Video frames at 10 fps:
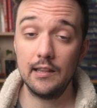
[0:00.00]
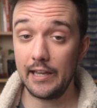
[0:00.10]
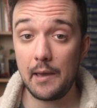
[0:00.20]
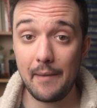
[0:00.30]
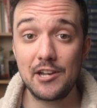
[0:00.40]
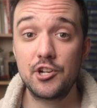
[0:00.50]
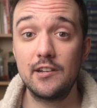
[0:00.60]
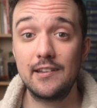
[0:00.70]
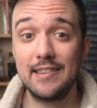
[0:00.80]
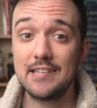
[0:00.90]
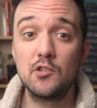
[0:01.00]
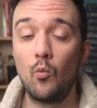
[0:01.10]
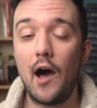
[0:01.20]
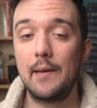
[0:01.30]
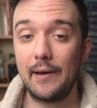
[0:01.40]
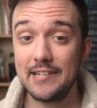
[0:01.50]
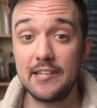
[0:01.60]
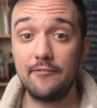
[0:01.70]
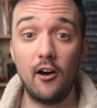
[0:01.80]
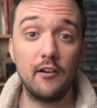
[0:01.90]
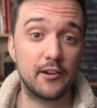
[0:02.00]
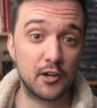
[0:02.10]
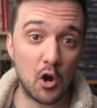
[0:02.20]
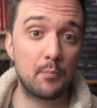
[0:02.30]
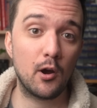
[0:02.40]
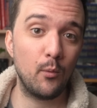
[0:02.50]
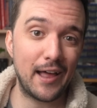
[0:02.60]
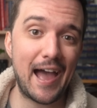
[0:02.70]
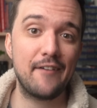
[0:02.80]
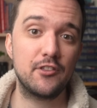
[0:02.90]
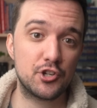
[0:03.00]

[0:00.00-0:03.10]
Like I mentioned, this is why by default your GoPro will have the